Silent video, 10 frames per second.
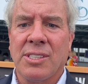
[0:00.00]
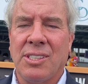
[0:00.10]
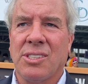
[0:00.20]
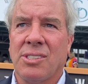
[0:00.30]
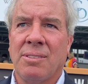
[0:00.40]
He
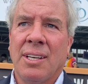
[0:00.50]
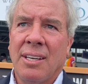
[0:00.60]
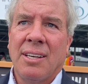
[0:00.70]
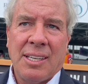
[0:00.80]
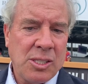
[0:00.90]
just
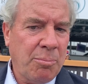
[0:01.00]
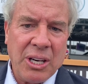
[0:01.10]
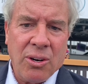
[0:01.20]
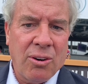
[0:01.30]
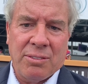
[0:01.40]
he's a
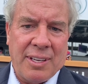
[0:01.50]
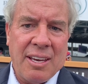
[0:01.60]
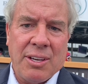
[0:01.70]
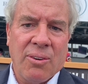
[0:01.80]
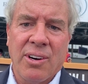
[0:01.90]
big old
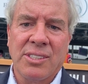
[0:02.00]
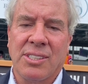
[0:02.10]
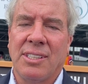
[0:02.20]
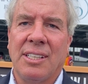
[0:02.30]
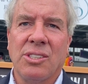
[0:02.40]
heavy horse,
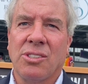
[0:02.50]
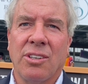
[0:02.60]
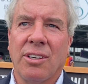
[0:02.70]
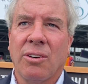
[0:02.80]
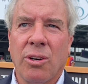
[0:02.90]
and he just
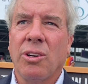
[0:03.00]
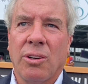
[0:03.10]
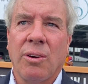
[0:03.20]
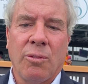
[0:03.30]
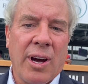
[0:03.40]
couldn't couldn't
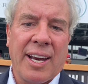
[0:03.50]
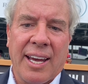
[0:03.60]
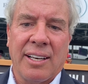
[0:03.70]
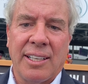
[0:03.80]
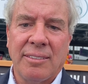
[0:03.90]
quite
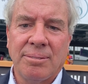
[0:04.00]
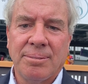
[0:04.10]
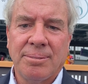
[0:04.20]
handle it.